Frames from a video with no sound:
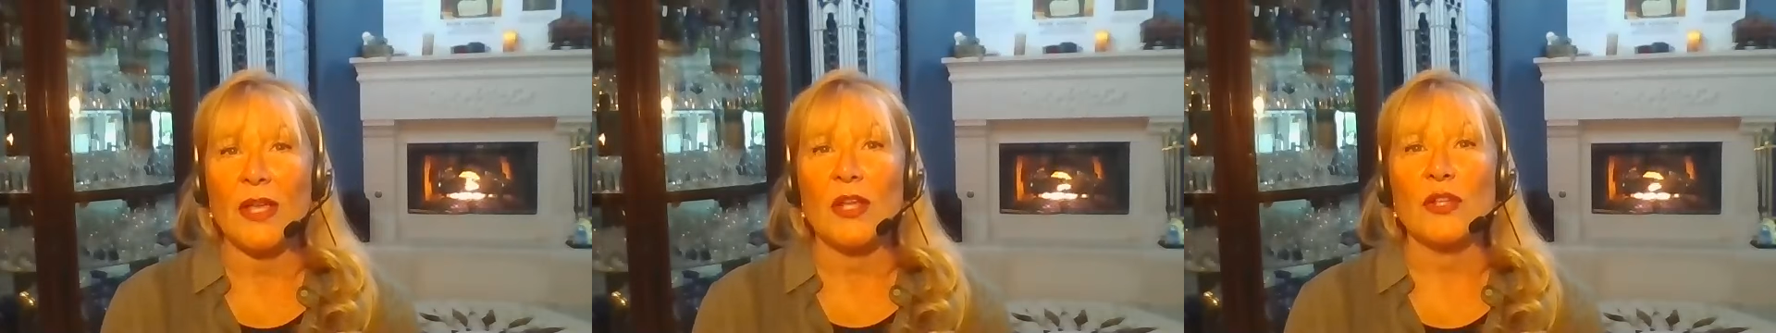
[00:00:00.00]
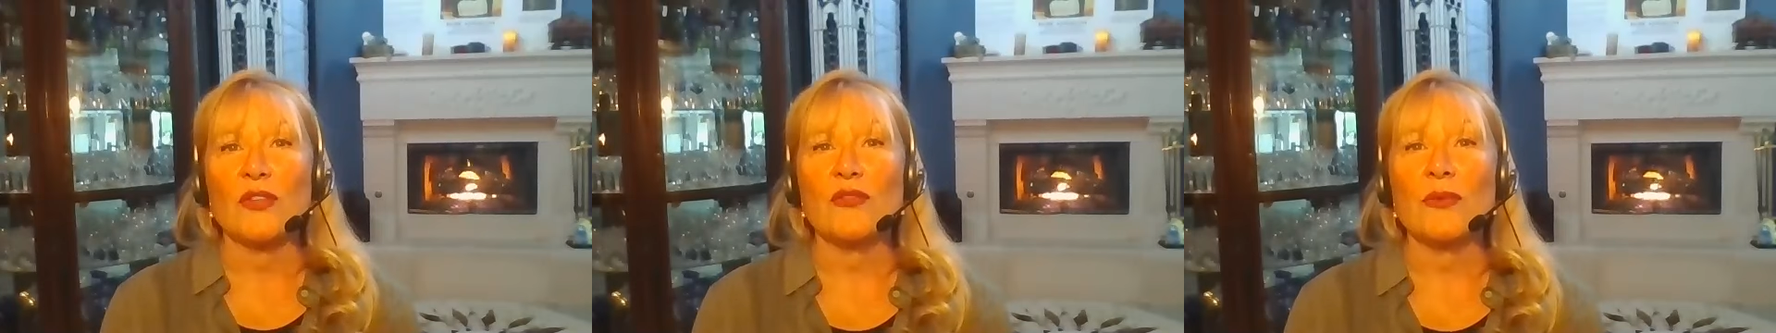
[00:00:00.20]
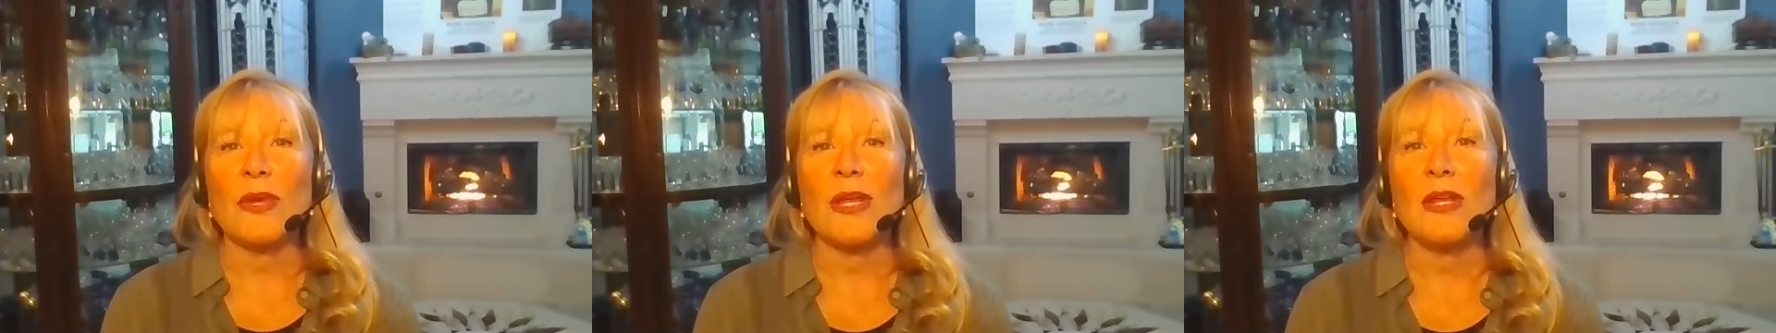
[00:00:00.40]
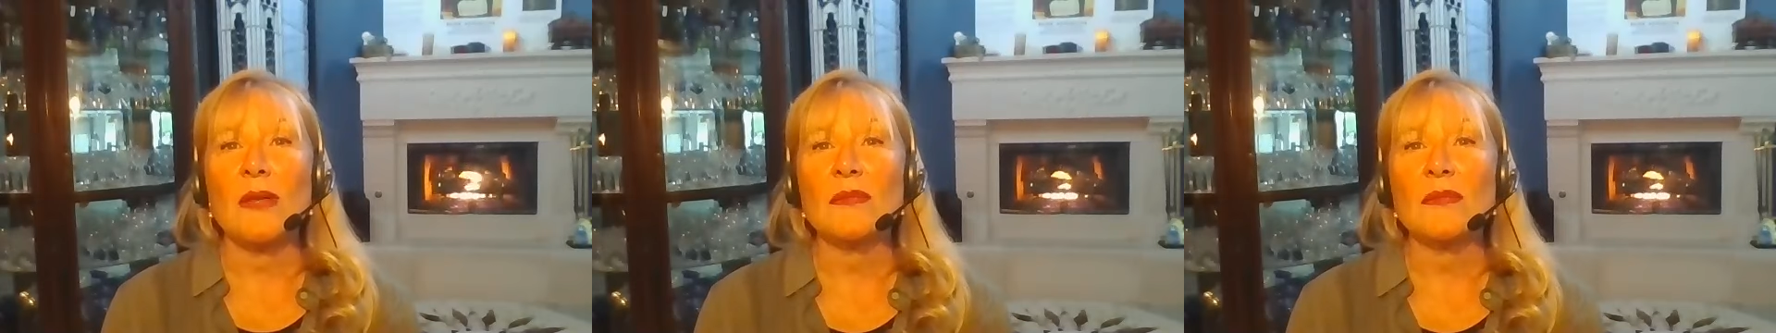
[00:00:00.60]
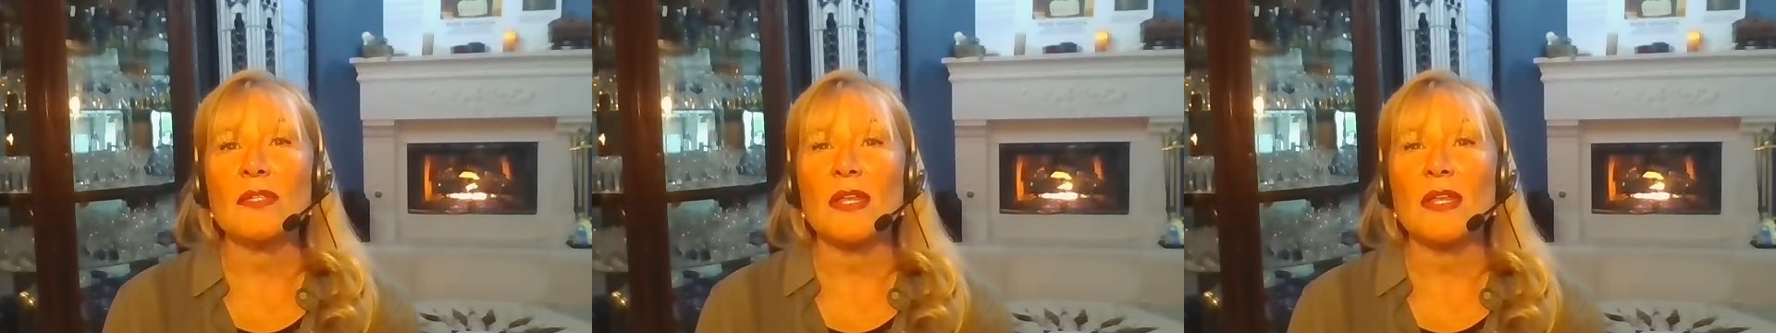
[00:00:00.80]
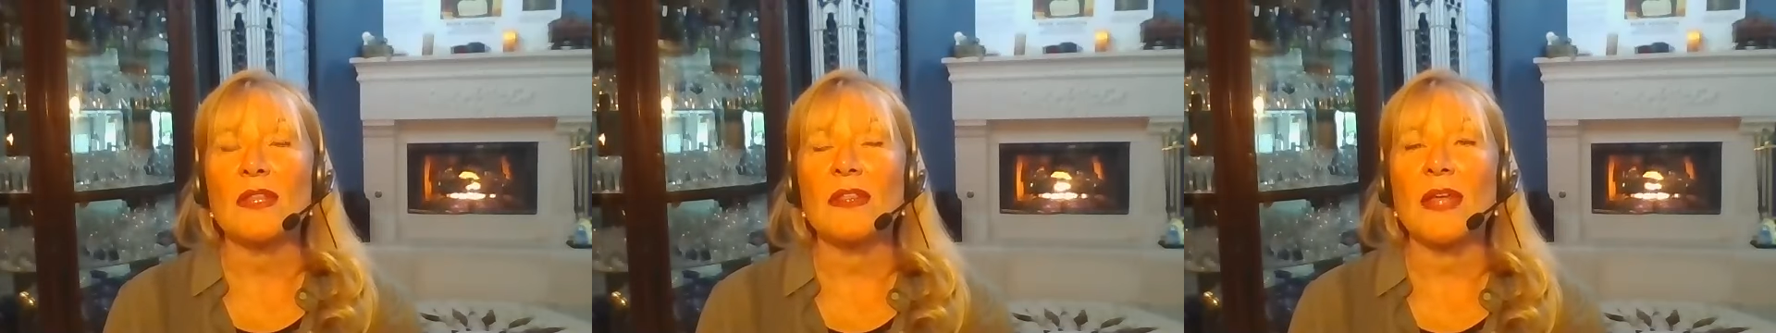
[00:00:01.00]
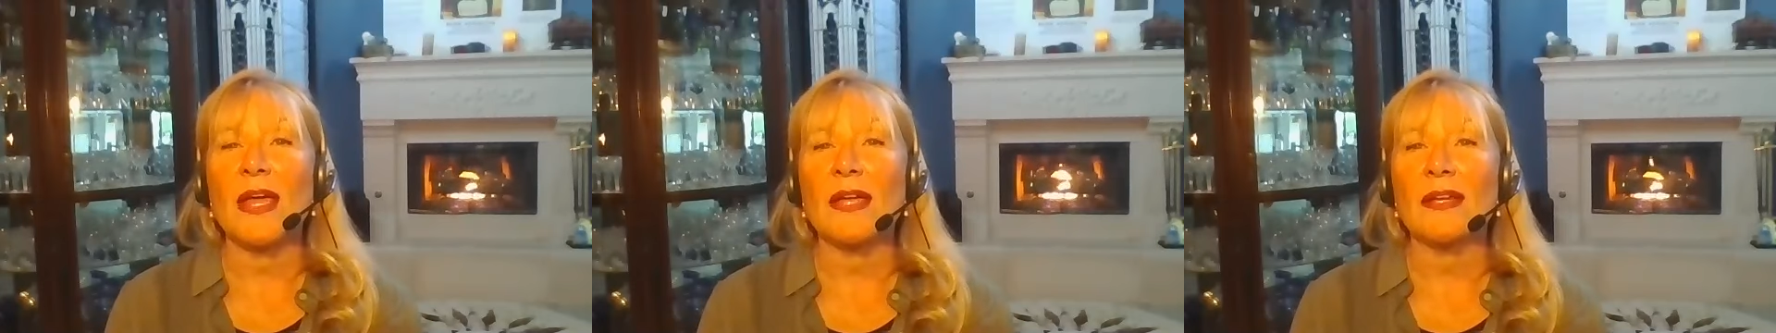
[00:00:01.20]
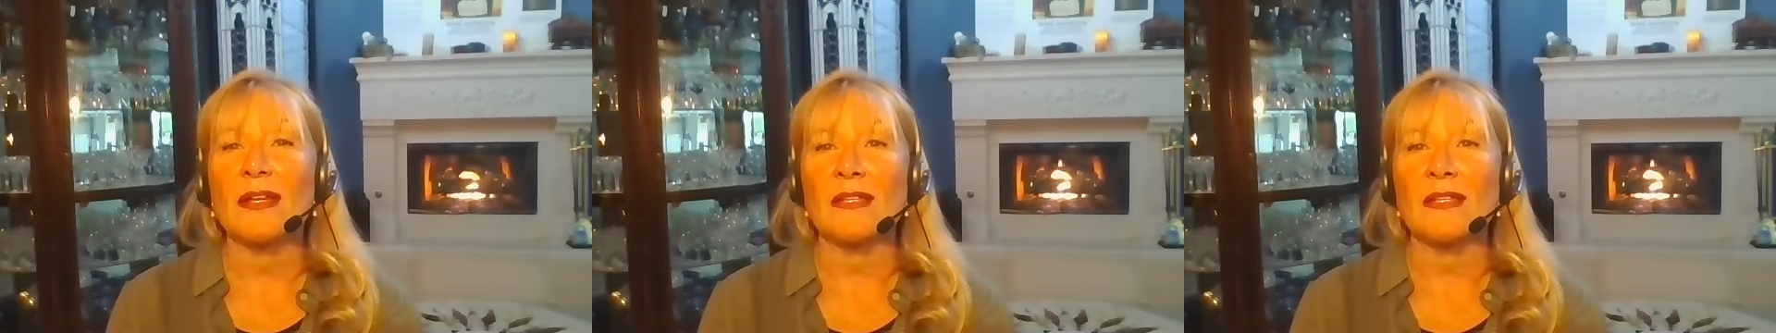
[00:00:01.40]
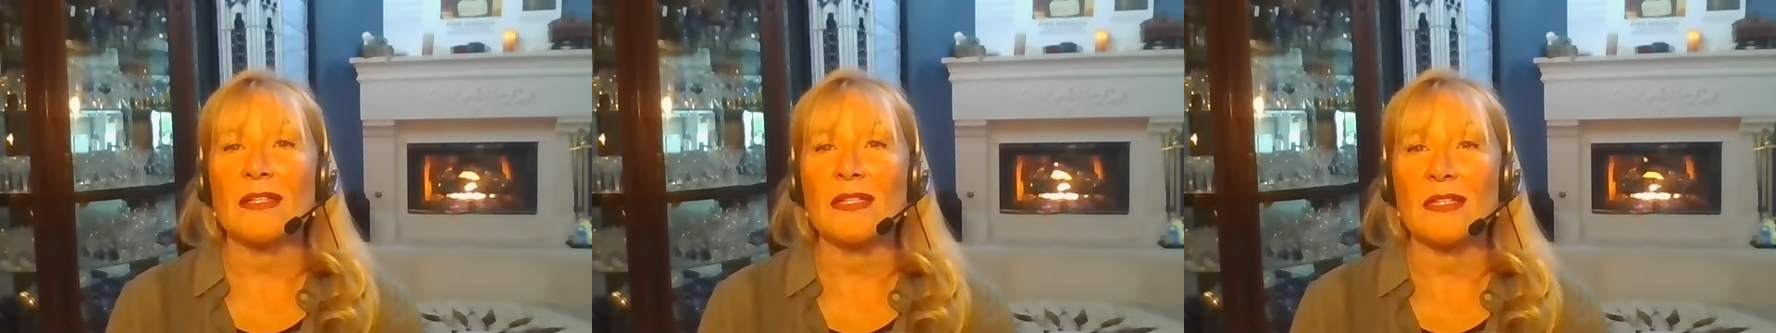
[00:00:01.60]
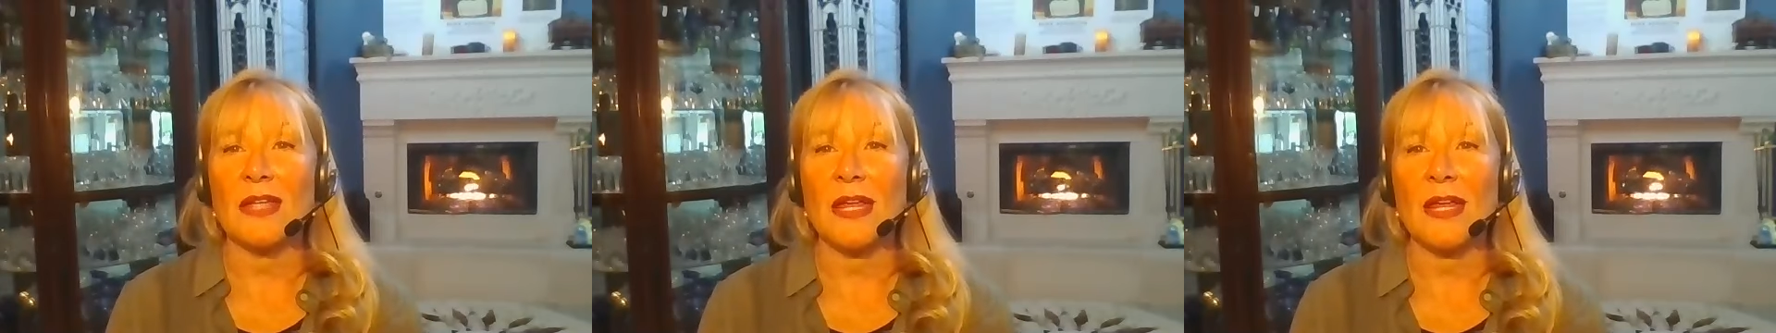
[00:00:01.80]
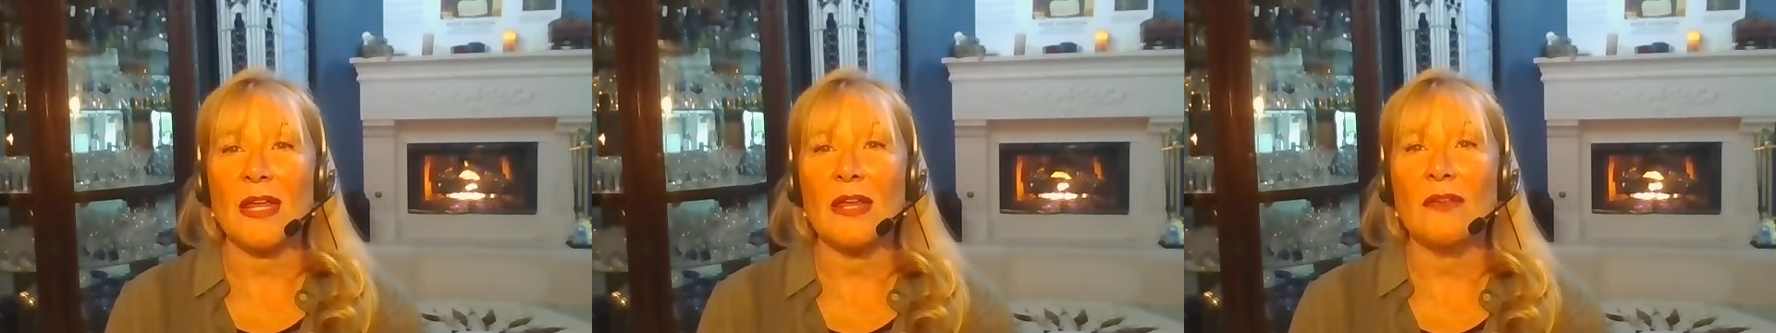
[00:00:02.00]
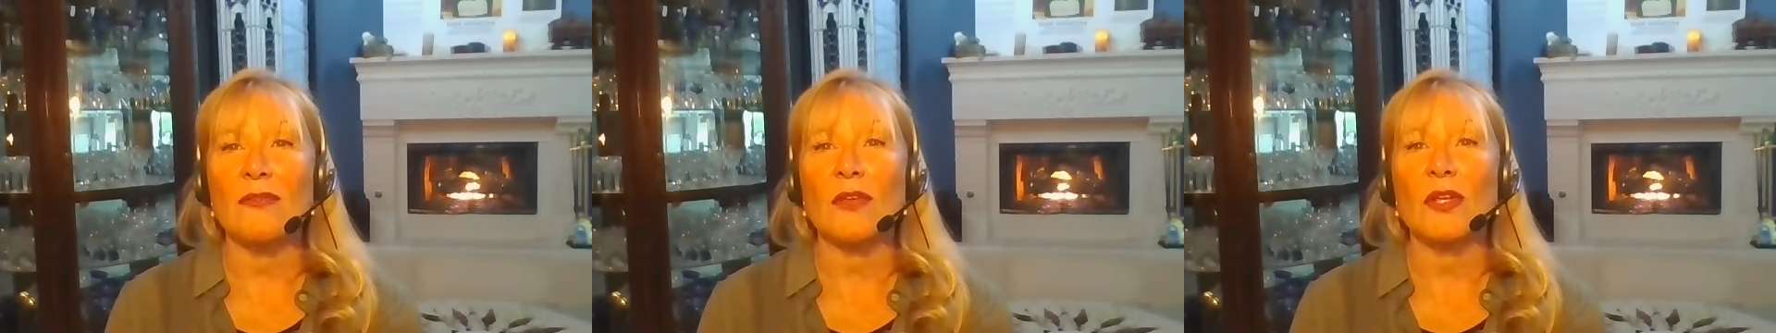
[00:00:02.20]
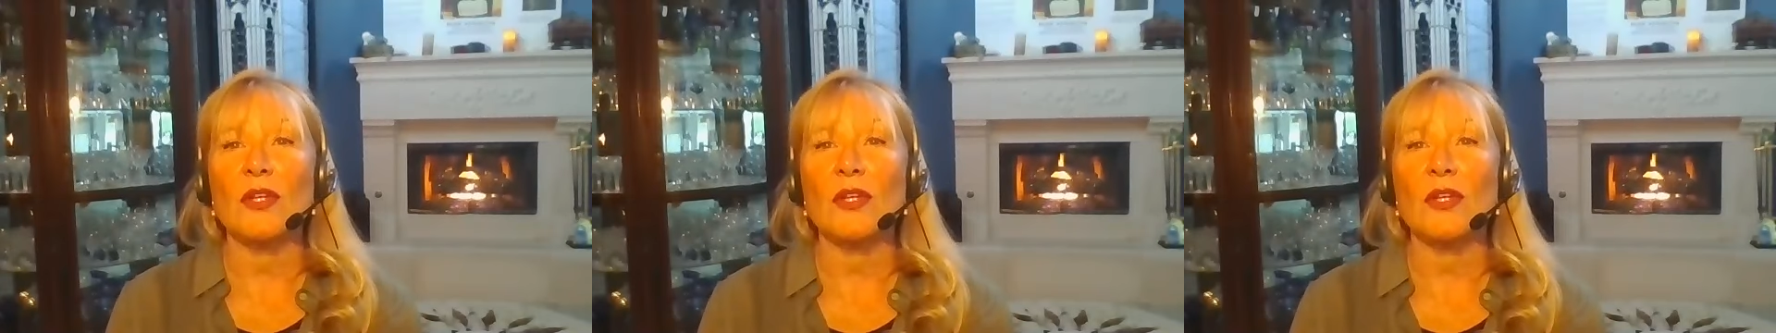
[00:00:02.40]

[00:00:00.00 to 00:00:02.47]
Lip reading: Dreams That Can Save